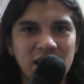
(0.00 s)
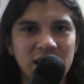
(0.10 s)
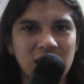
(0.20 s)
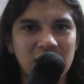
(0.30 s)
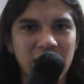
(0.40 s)

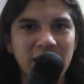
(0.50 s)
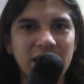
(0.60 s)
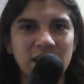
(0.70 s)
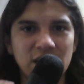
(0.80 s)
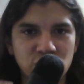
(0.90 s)

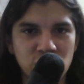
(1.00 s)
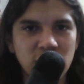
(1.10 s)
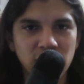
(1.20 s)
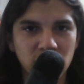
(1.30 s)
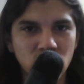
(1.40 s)
they
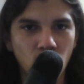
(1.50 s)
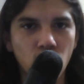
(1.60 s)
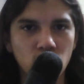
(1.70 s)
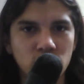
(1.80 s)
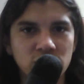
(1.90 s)
achieved their
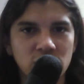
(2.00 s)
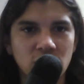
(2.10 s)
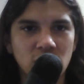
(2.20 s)
goals.